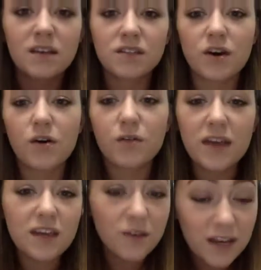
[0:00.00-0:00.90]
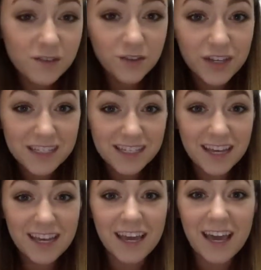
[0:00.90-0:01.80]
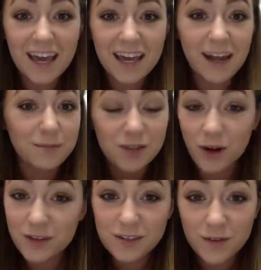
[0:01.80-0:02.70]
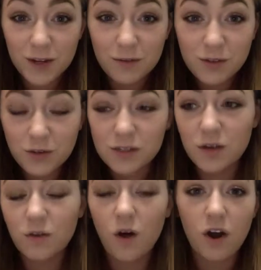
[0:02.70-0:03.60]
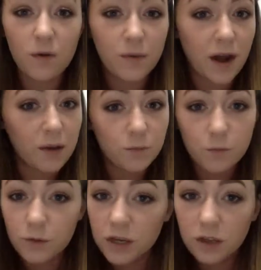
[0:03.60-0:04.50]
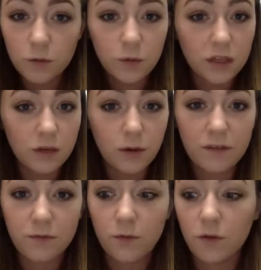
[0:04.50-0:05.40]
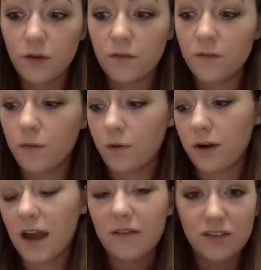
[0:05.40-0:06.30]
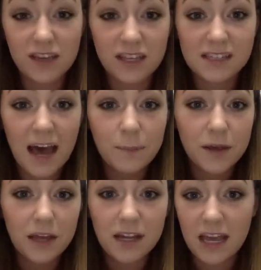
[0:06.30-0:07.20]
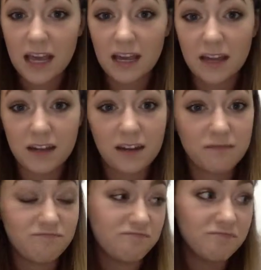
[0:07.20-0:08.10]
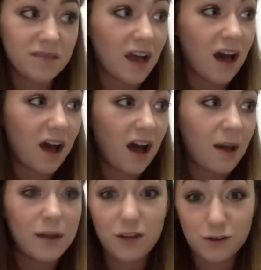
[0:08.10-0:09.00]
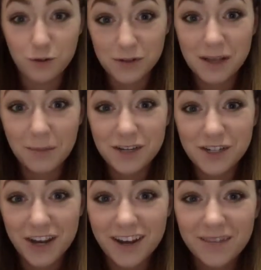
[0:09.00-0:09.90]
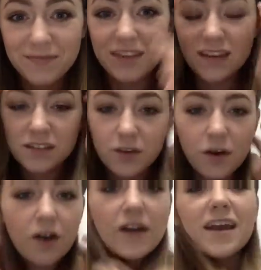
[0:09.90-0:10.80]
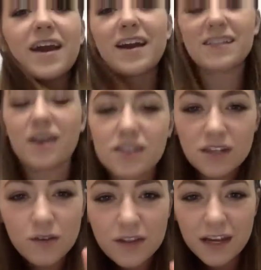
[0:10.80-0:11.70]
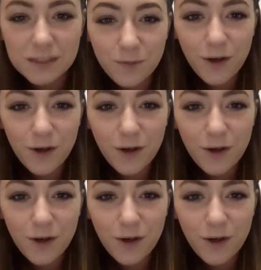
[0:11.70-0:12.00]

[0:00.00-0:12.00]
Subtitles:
So thank you guys for listening, and I'm sorry this video took so long, but I'm really grateful for everything that's happened, and I made a good choice coming to China. So alright guys, I'll see you in the next vlog.